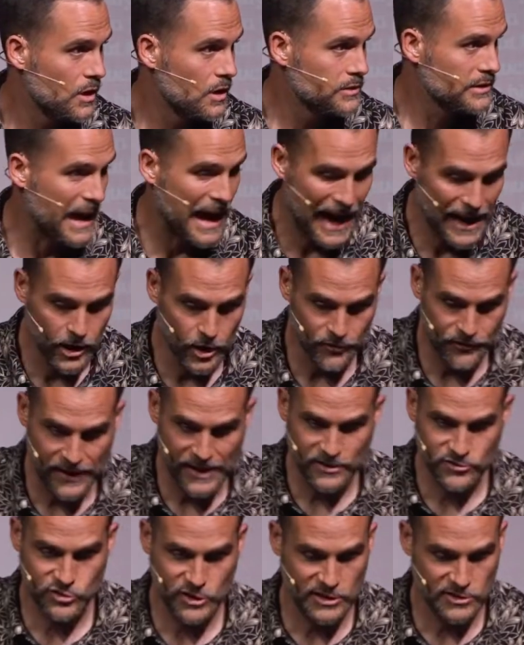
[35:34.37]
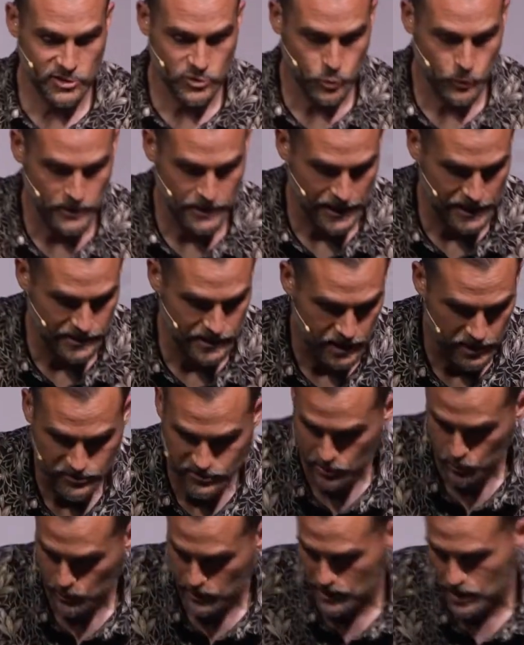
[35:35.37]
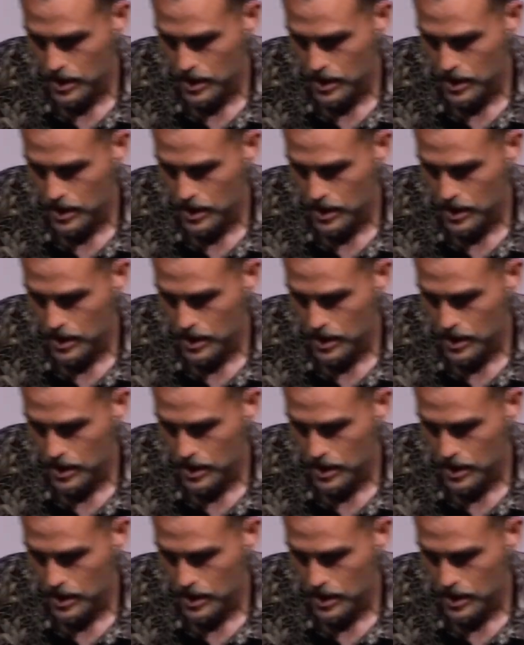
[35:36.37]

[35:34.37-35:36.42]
Now, I don't think Jesus went like this and went,